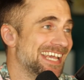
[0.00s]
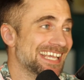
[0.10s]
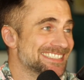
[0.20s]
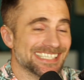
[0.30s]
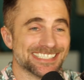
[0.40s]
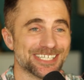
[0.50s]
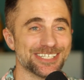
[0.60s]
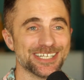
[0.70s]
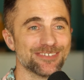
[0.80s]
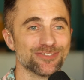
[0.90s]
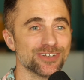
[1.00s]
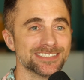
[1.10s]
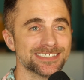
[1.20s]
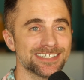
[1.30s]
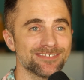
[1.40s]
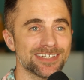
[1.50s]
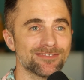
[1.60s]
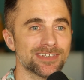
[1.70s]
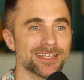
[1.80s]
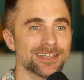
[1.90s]
guess that's a good enough reason, even
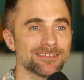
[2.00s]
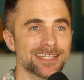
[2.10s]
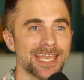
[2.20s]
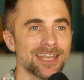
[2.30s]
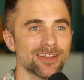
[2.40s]
if it didn't get